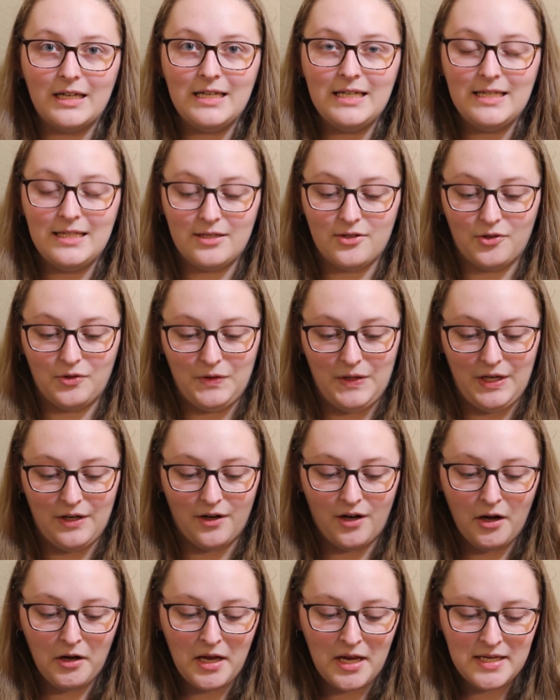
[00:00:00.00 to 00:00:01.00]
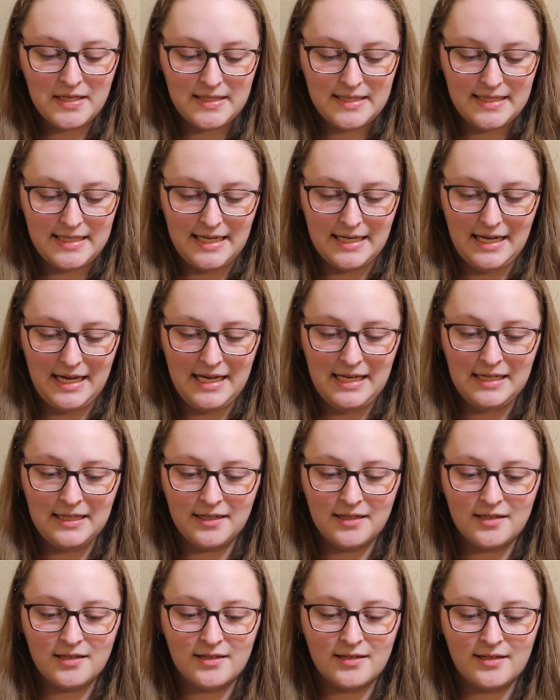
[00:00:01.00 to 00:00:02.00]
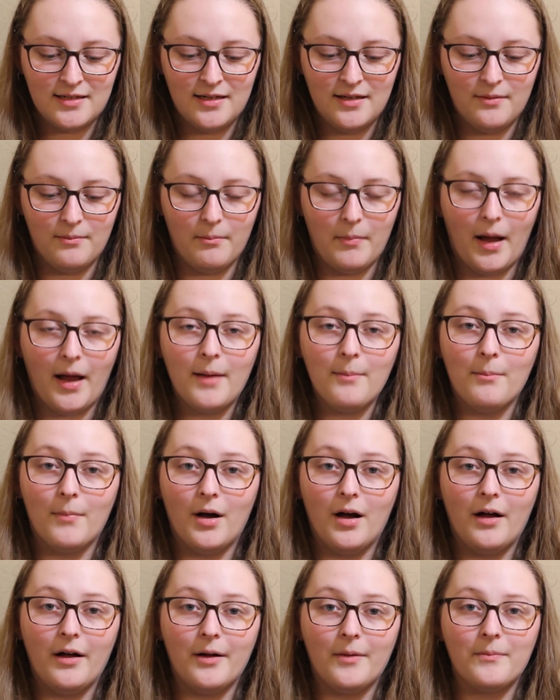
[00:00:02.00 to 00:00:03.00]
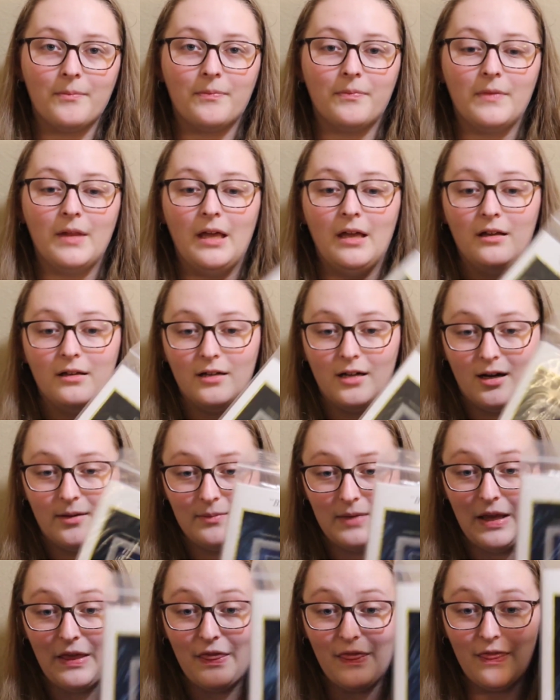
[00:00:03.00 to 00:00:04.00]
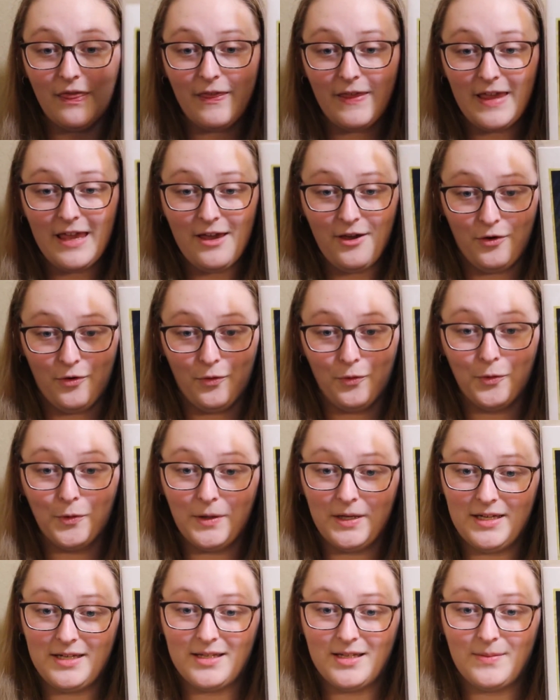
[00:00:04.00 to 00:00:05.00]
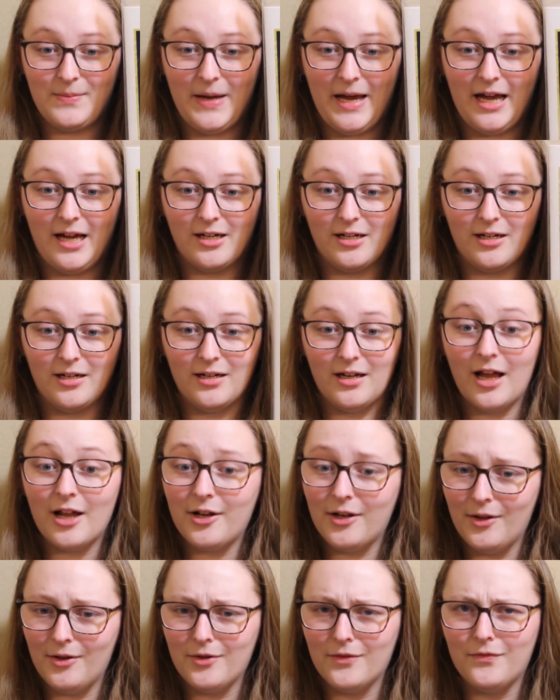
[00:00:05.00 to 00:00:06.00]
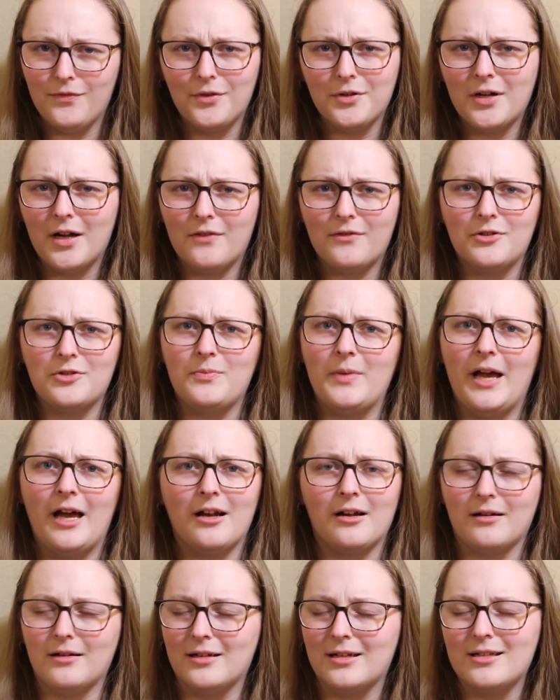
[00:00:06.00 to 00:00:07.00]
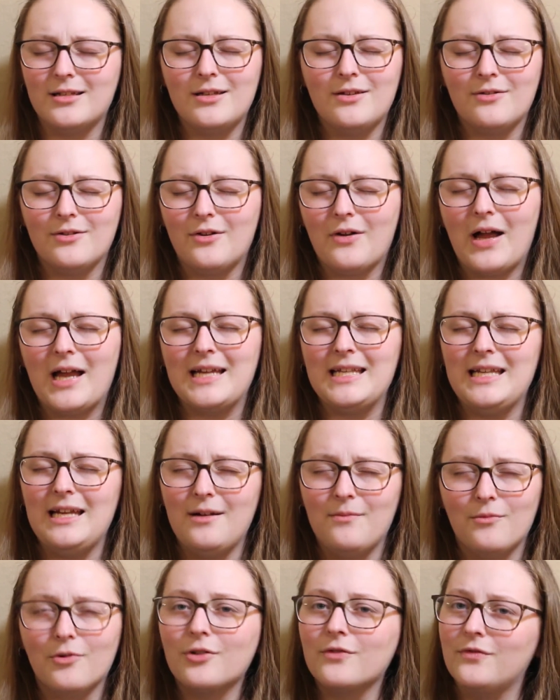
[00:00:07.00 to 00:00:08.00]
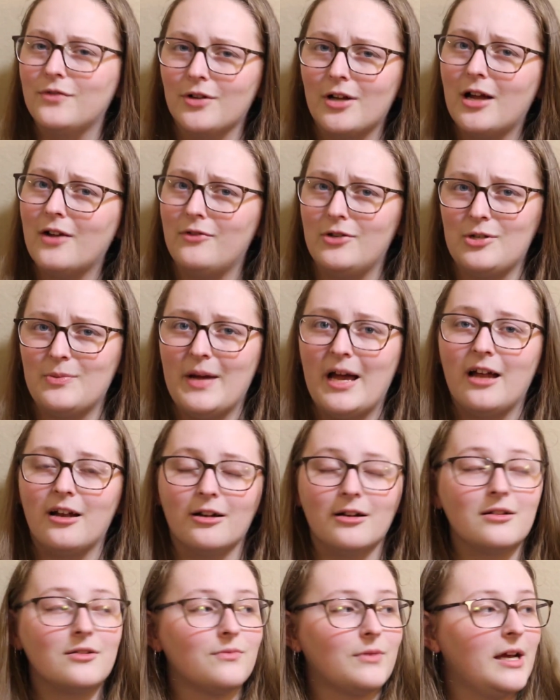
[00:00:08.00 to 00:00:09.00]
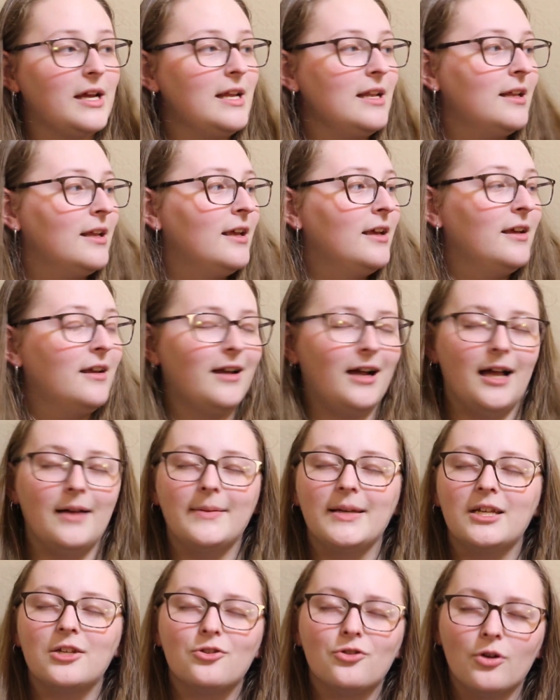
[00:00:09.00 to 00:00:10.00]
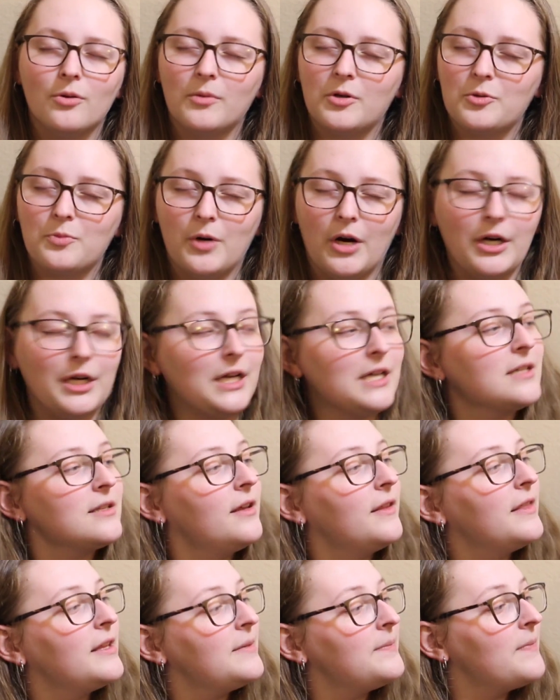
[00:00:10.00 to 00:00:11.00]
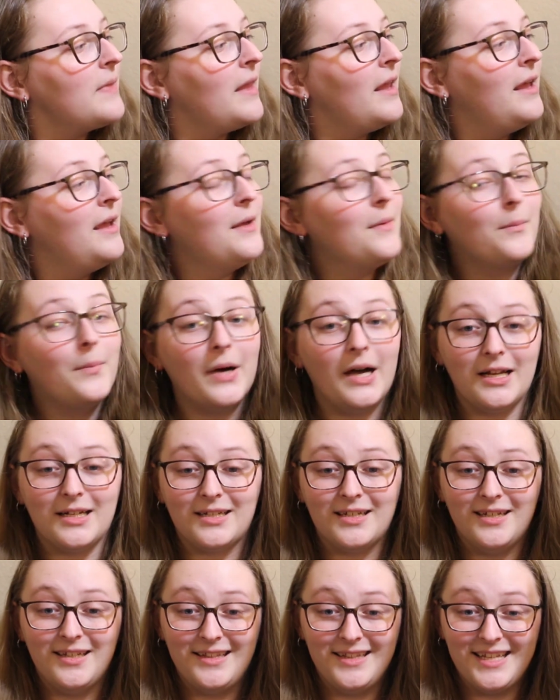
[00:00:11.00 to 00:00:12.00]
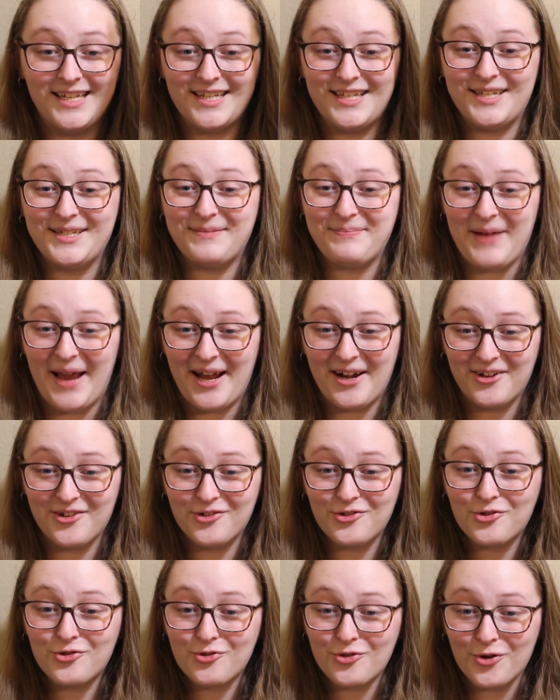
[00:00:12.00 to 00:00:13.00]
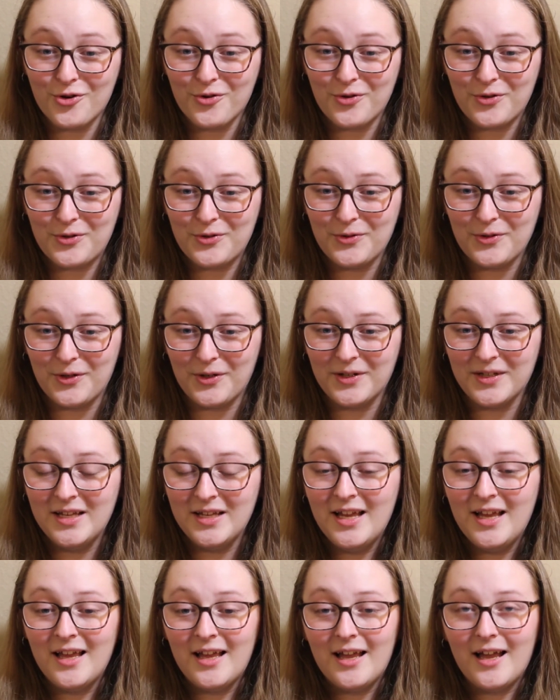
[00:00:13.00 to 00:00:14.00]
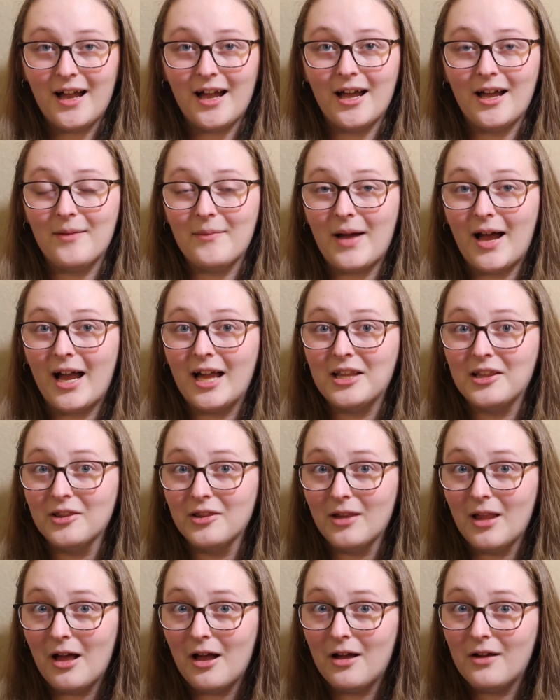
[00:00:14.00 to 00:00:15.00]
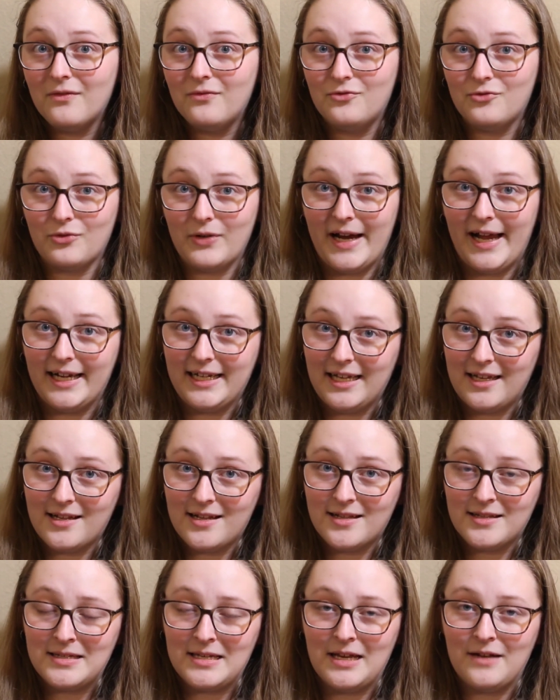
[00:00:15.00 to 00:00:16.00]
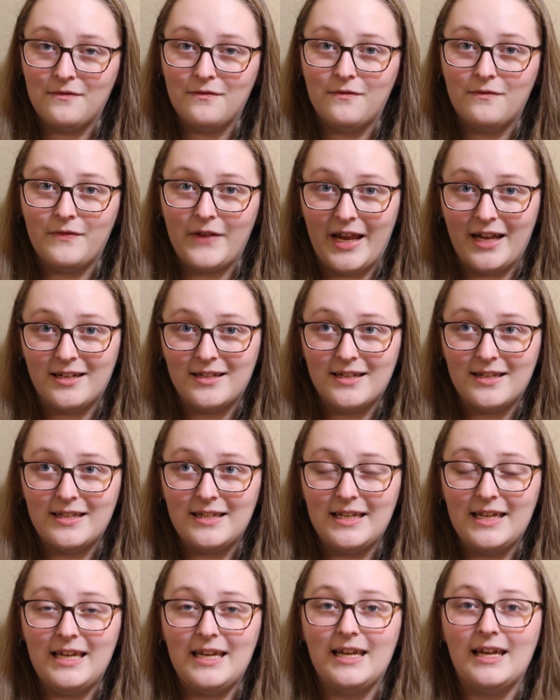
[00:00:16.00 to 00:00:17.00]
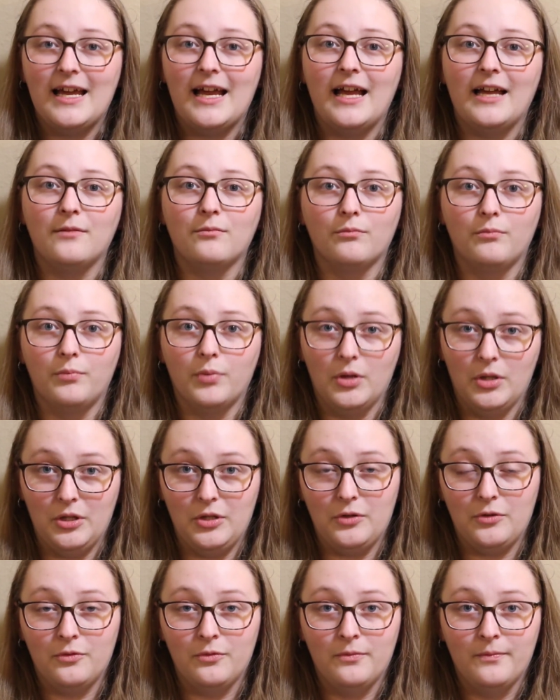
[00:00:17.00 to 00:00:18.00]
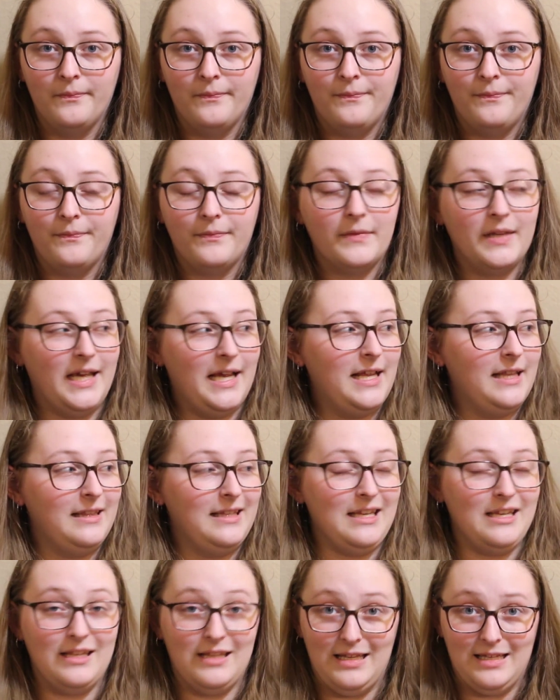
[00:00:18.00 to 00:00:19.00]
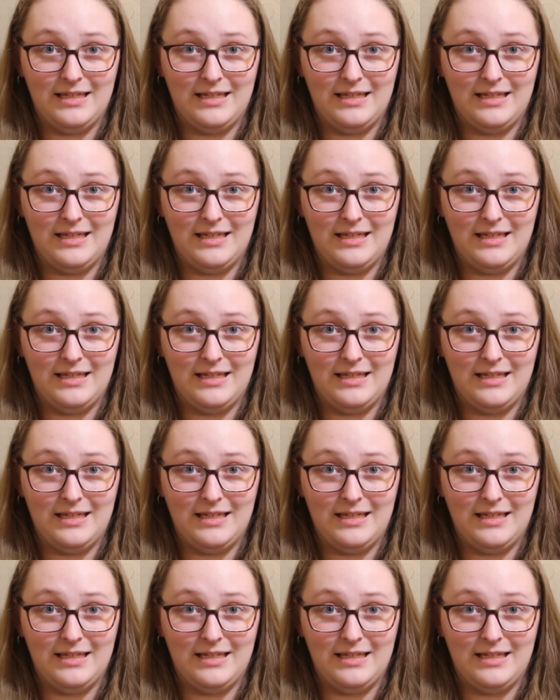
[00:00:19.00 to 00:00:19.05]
early August, and my mom got me the coolest pattern. Another full coverage pattern, because I need more full coverage patterns, right? I make so much progress on them. But this pattern is so cool. I love dragons and fantasy and blue, and this